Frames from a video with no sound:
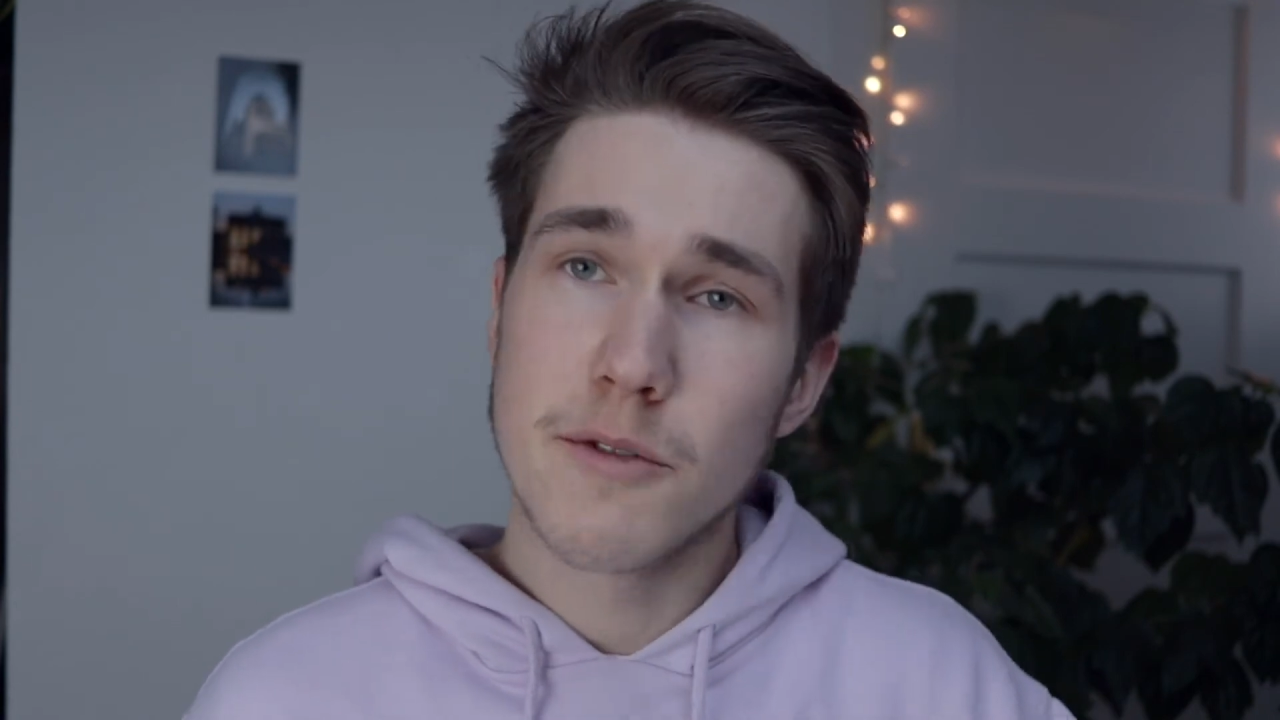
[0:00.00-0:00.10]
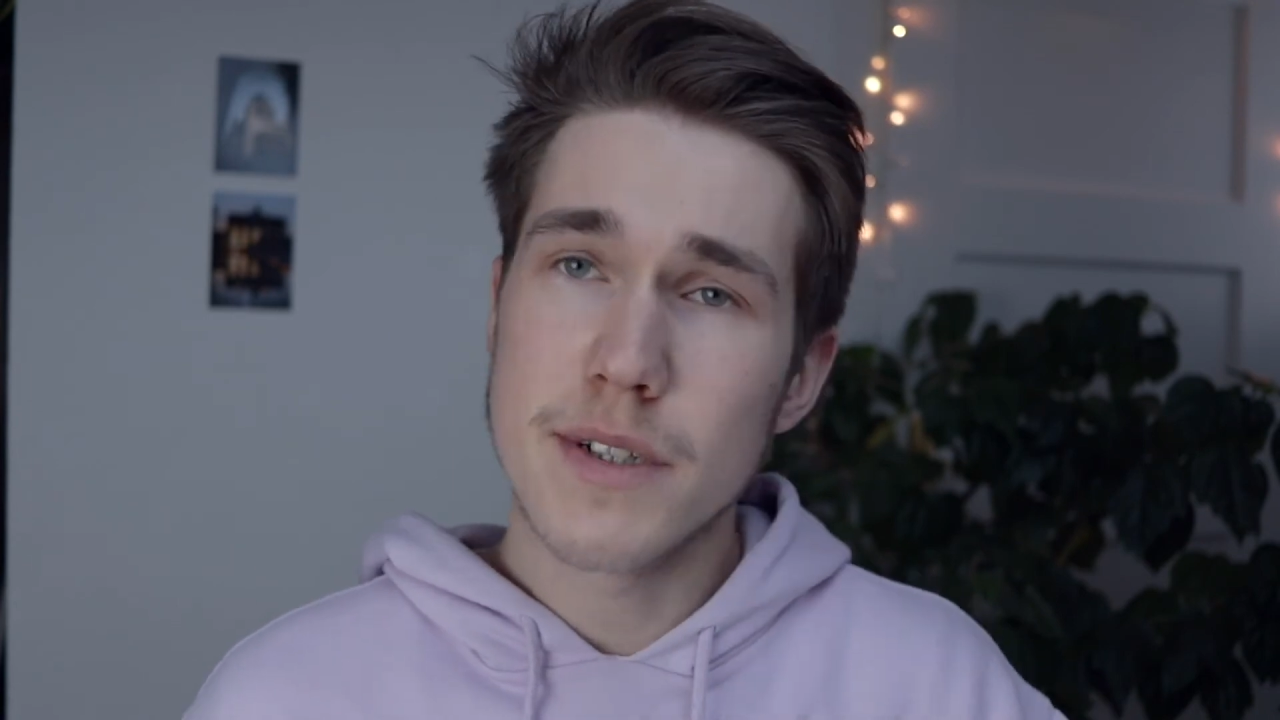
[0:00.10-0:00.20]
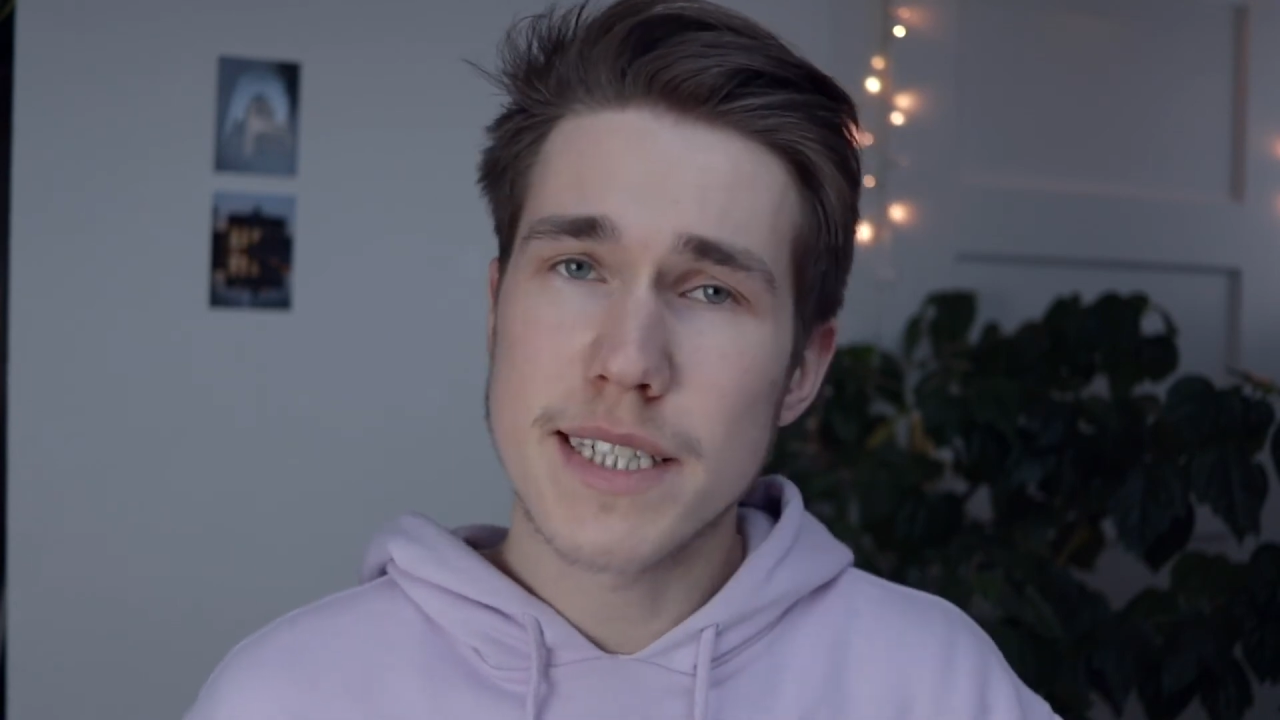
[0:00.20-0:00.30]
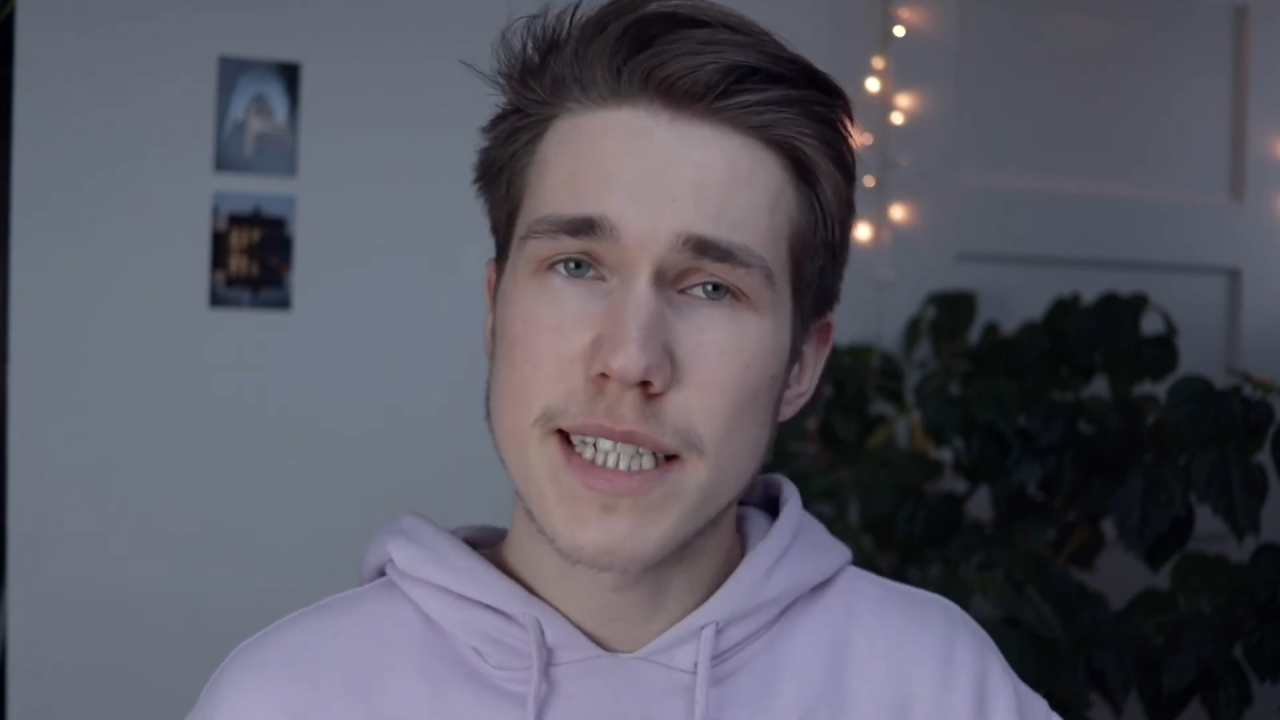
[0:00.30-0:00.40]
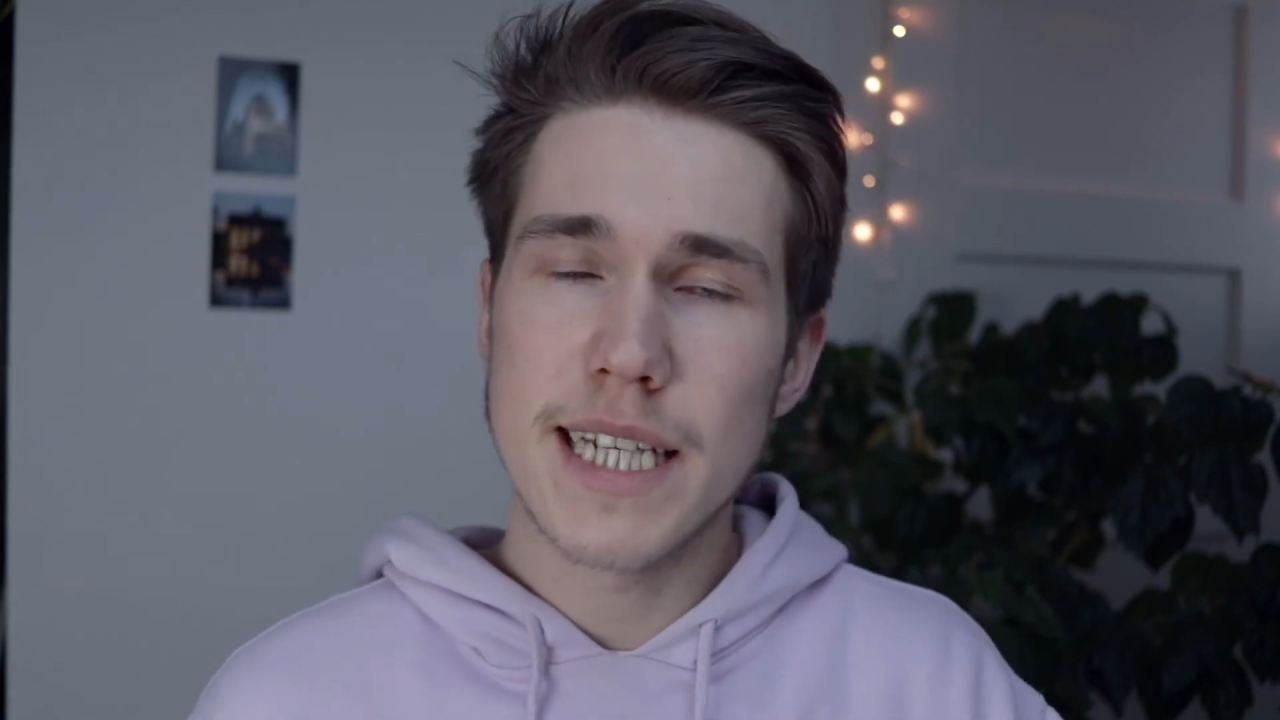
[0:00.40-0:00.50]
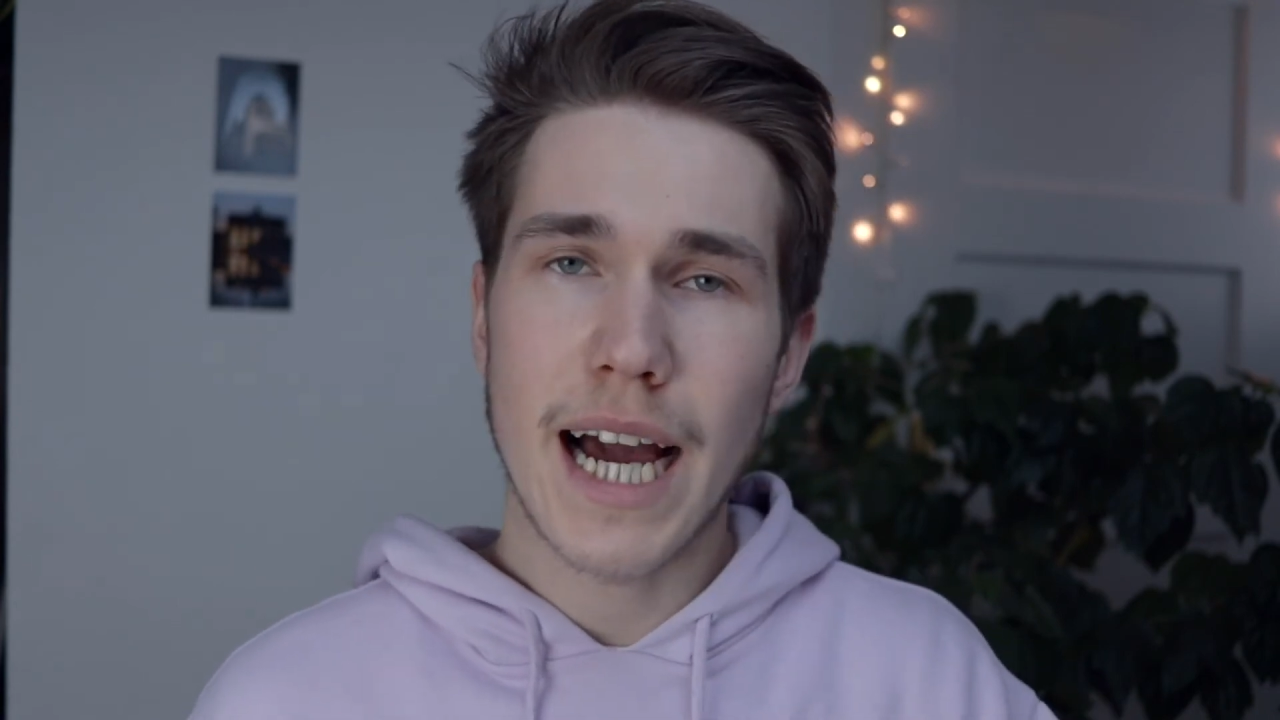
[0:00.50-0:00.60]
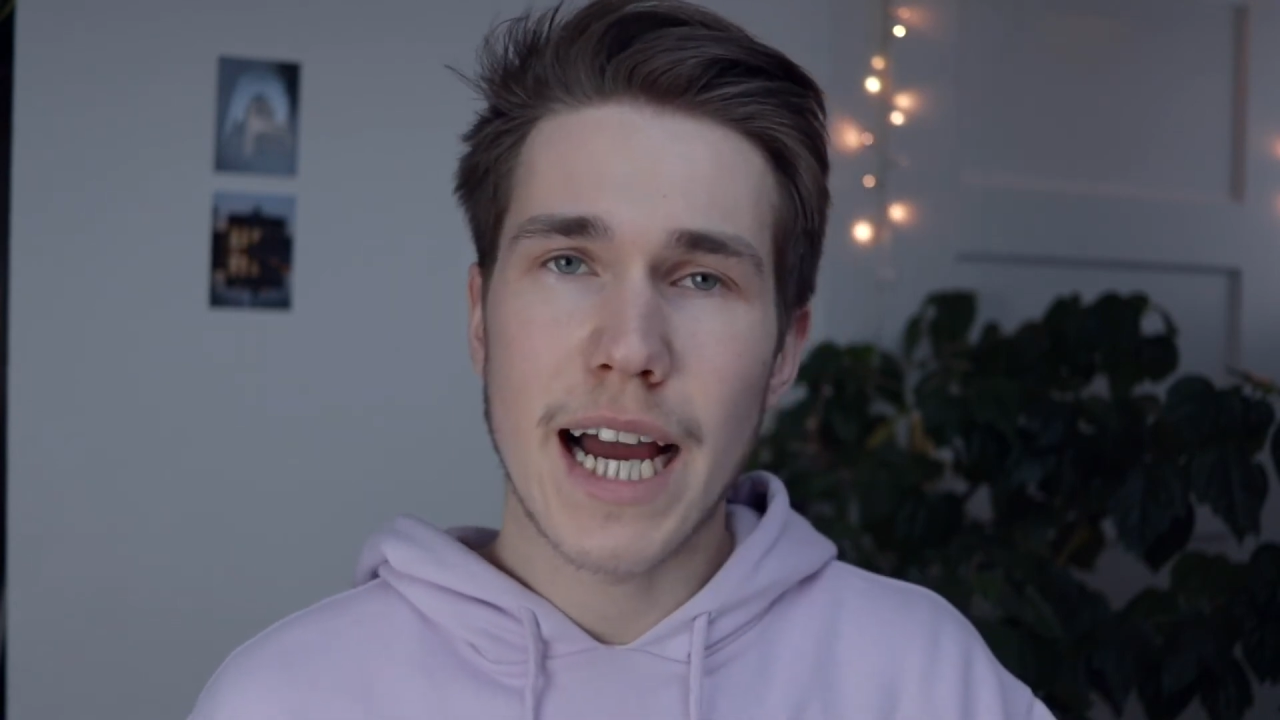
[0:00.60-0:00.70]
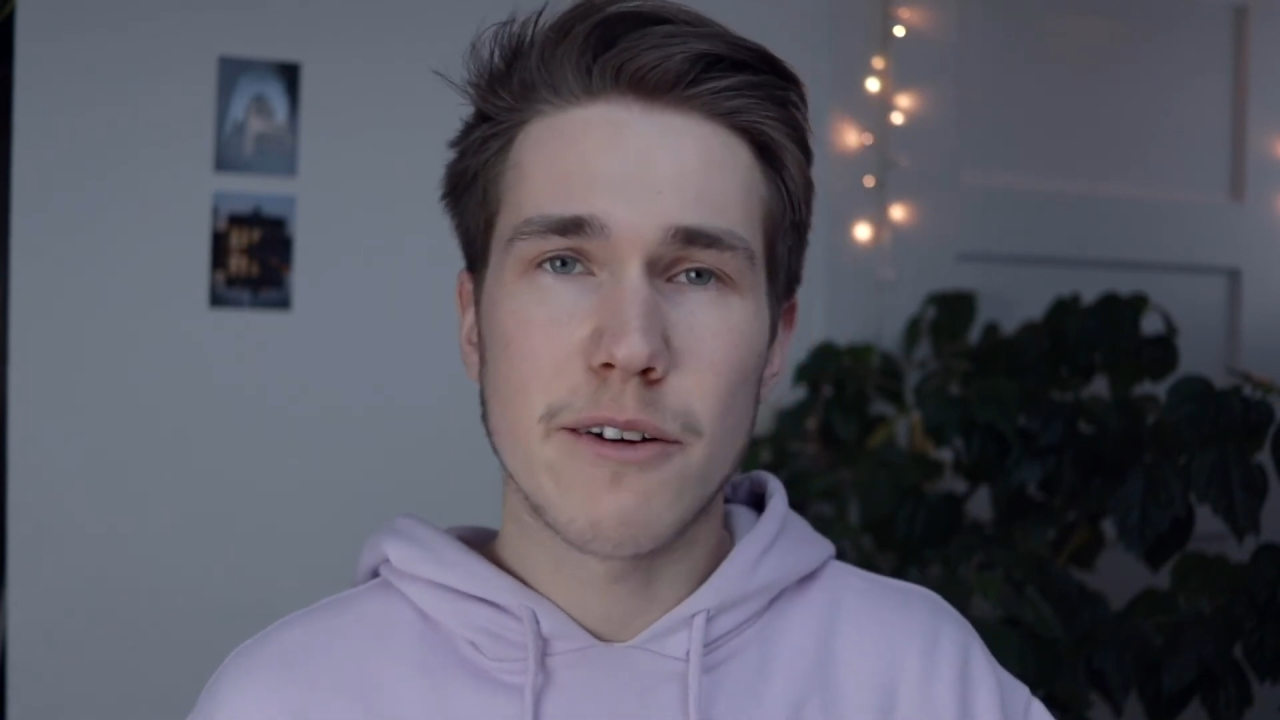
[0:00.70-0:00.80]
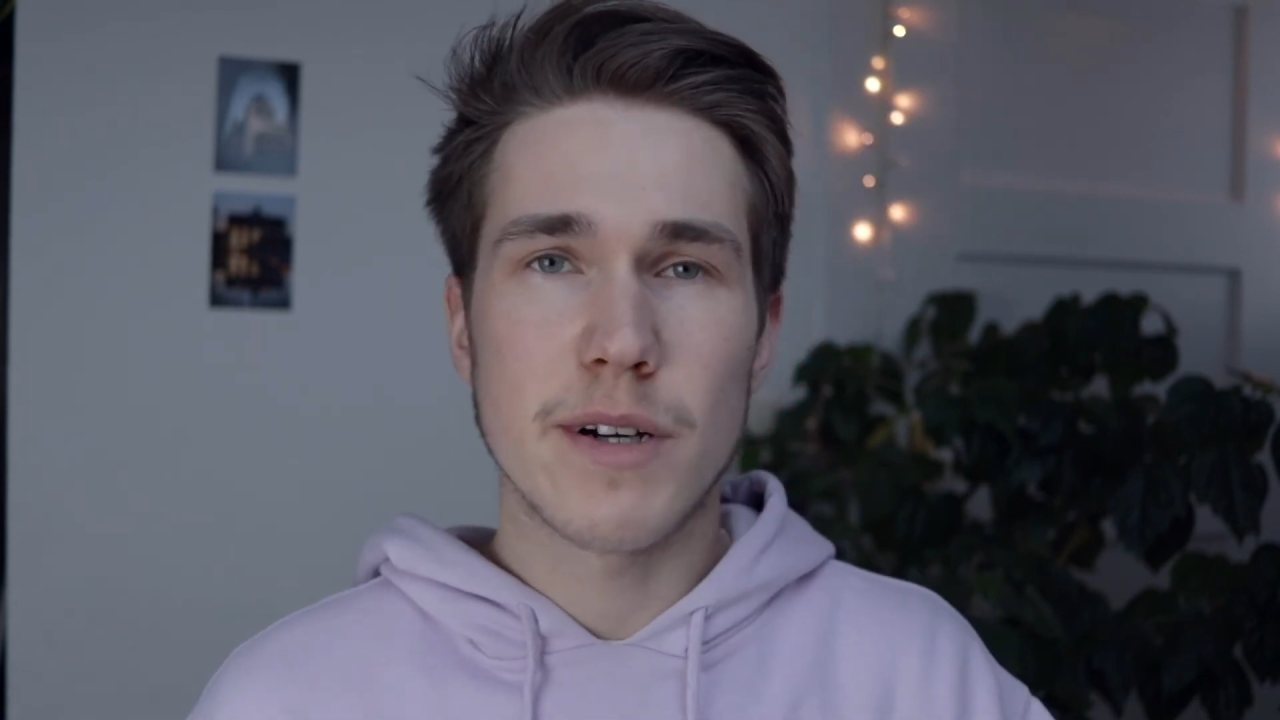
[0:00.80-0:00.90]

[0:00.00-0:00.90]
whiskey I